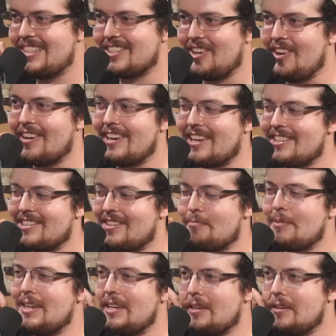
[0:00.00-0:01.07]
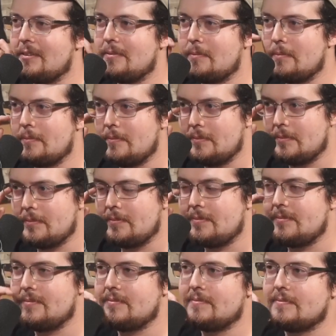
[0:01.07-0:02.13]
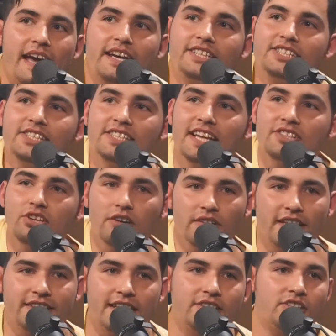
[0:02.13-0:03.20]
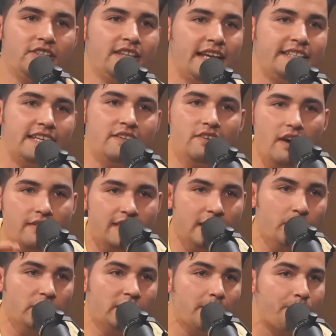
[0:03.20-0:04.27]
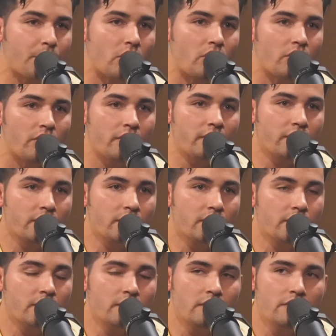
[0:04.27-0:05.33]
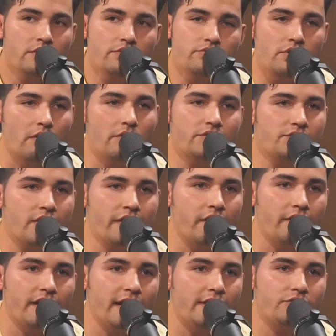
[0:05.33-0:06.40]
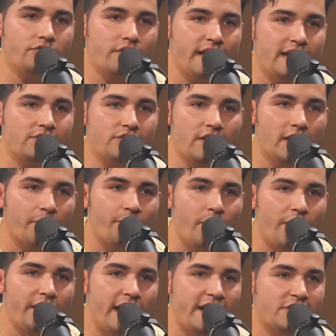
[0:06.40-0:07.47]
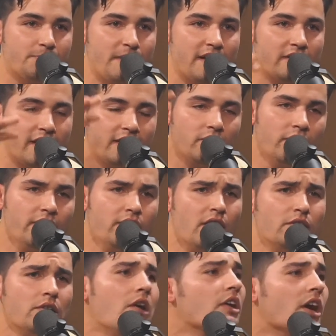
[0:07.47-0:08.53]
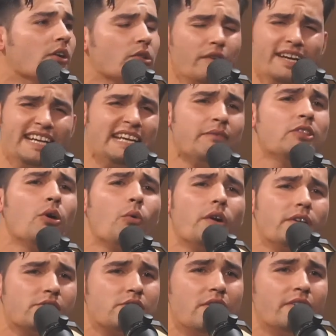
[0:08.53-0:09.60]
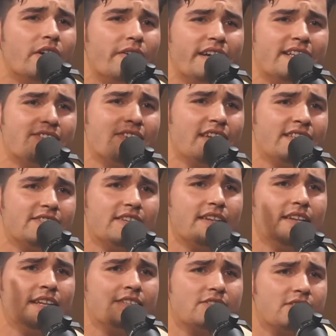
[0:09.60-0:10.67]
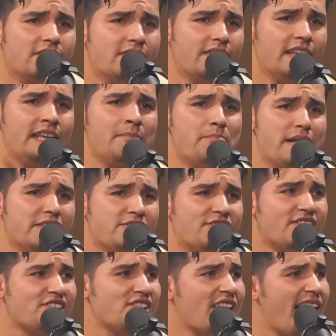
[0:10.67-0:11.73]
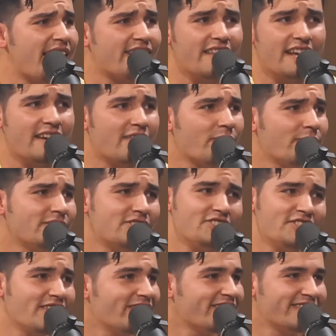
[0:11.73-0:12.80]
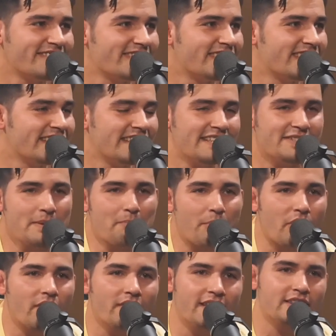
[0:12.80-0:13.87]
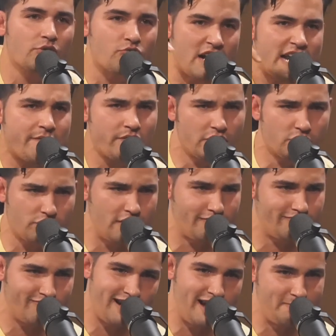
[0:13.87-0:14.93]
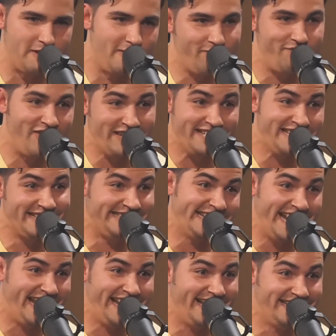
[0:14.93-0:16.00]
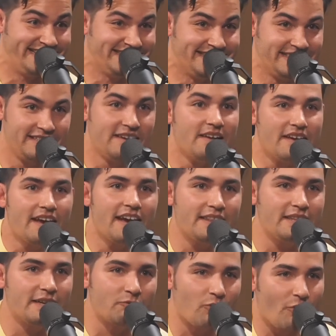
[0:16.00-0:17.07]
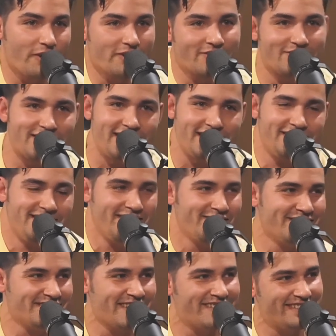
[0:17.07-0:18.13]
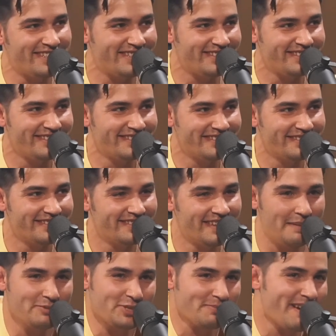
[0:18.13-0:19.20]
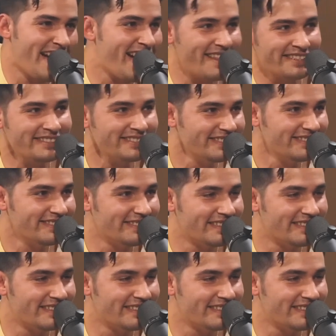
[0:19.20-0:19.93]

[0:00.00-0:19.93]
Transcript: That's all it has to be, you know. And it's just they took like they they did nothing with the bird. So it's like okay, so that's like a fun aspect. Like look at our logo. Look at even the Orioles logo. It's it's it's admits this kind of like we're just chilling. Mm-hmm. It's a bird. Like the raven is like, I'm gonna fucking eat your ass, and the is like, What's up, dude? Yeah, I'm smiling.